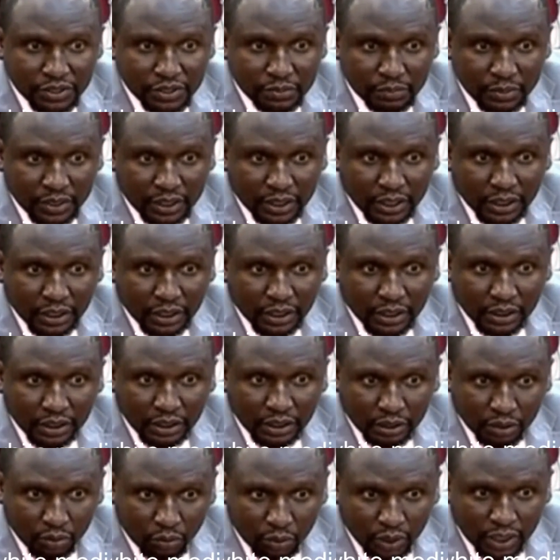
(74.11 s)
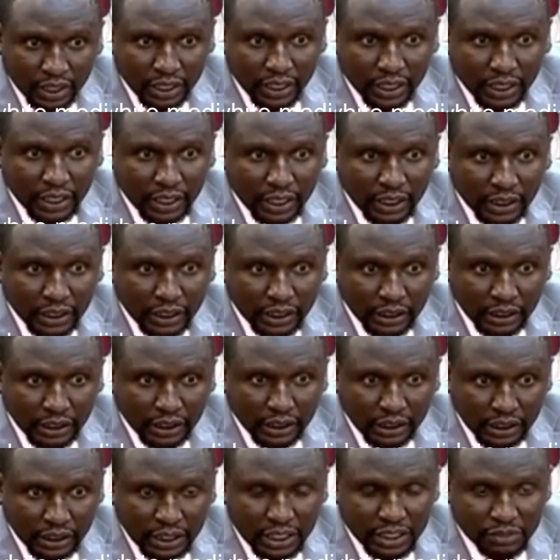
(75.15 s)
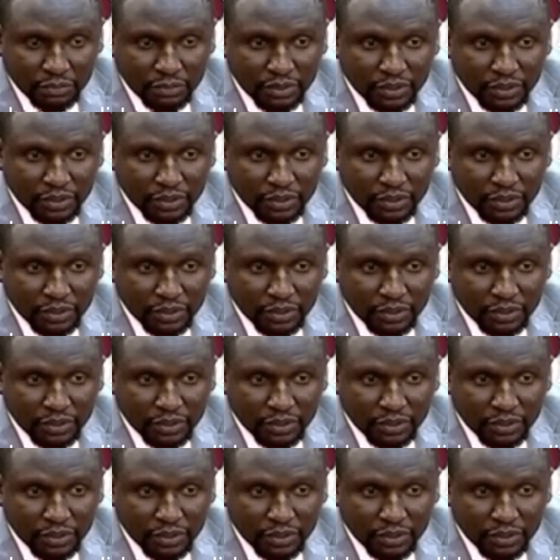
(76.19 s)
Speaker, where it has